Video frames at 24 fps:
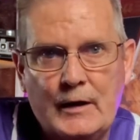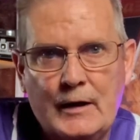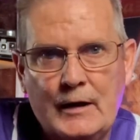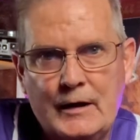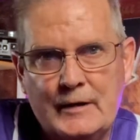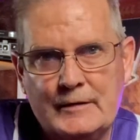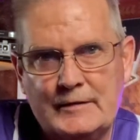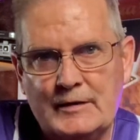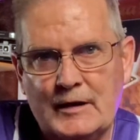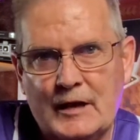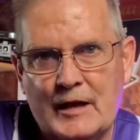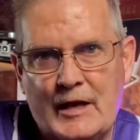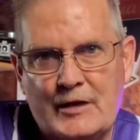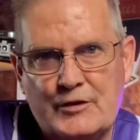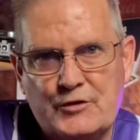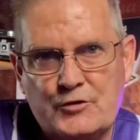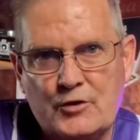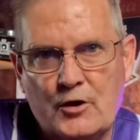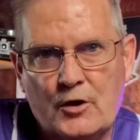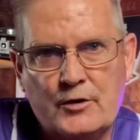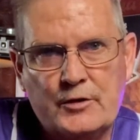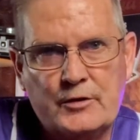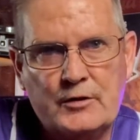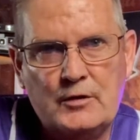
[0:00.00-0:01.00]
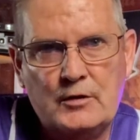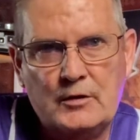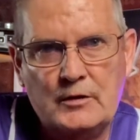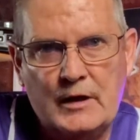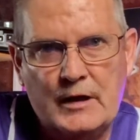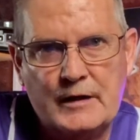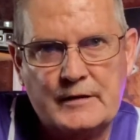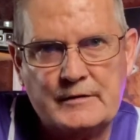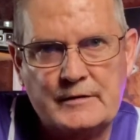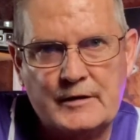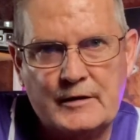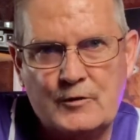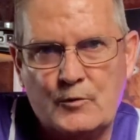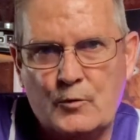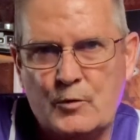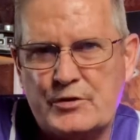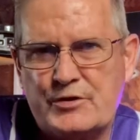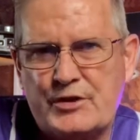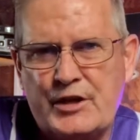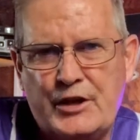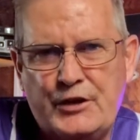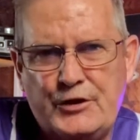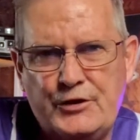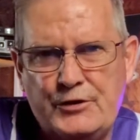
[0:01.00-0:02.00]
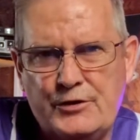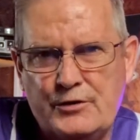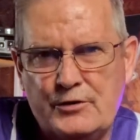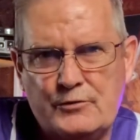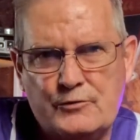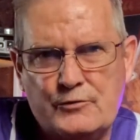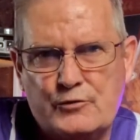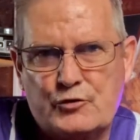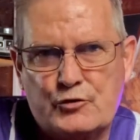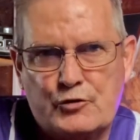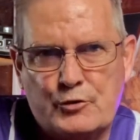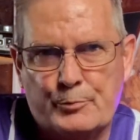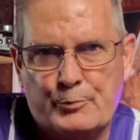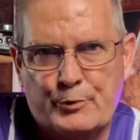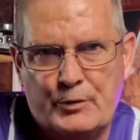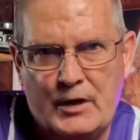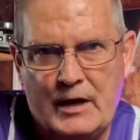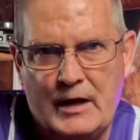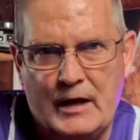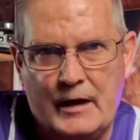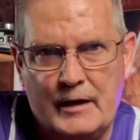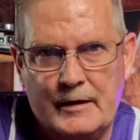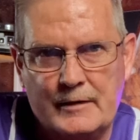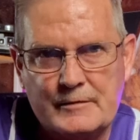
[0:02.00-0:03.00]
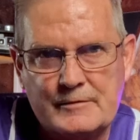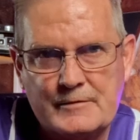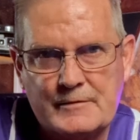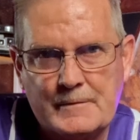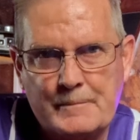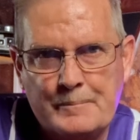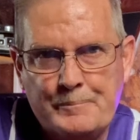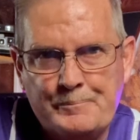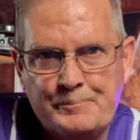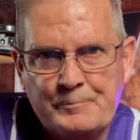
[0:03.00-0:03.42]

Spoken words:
until I started collecting was a huge surprise.